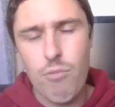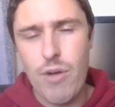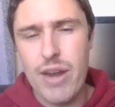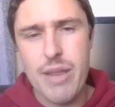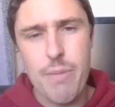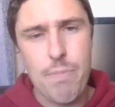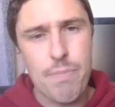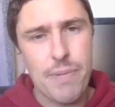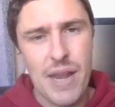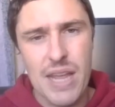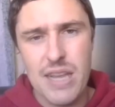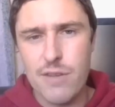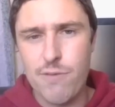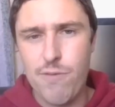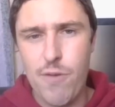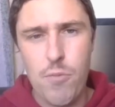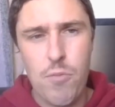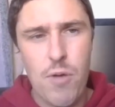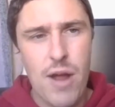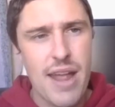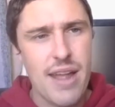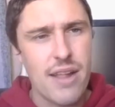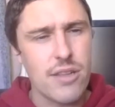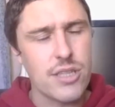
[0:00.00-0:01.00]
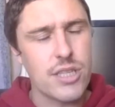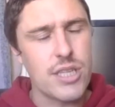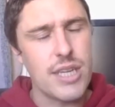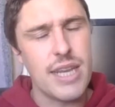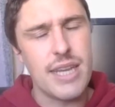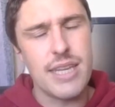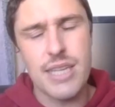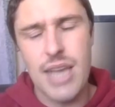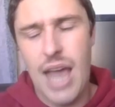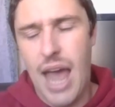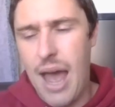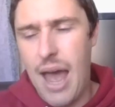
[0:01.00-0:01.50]
When he plays for Wales,
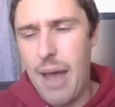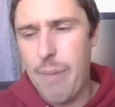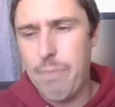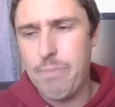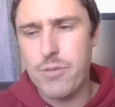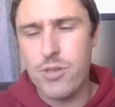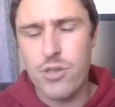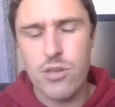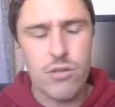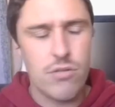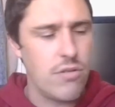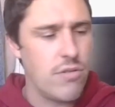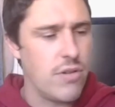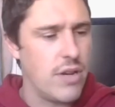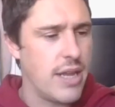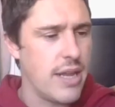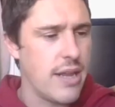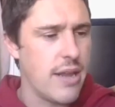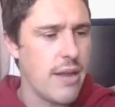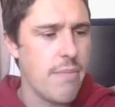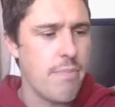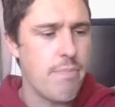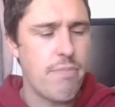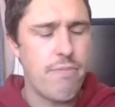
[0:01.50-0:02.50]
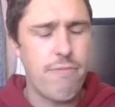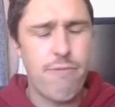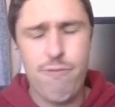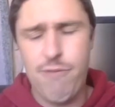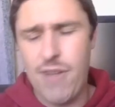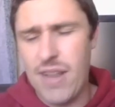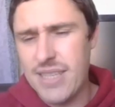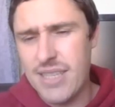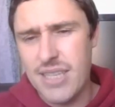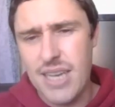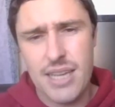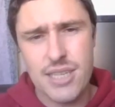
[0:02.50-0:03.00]
he's absolutely
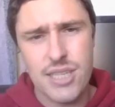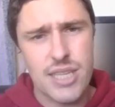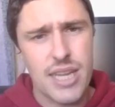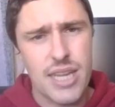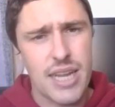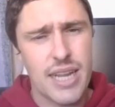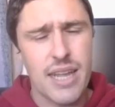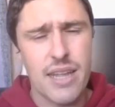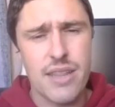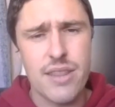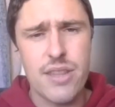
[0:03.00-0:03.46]
fantastic.